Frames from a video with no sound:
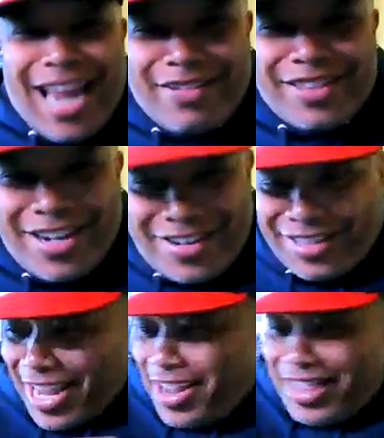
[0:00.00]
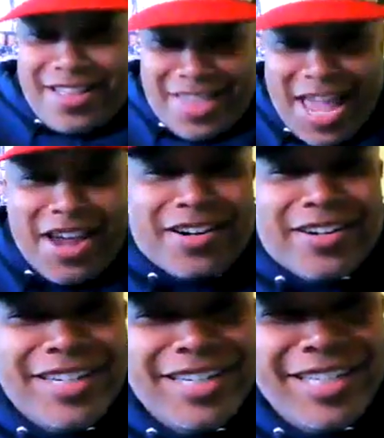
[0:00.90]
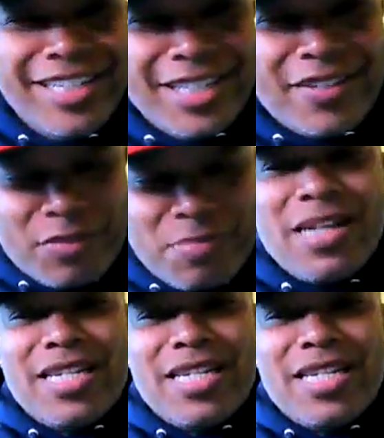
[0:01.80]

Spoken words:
out. They're there. Much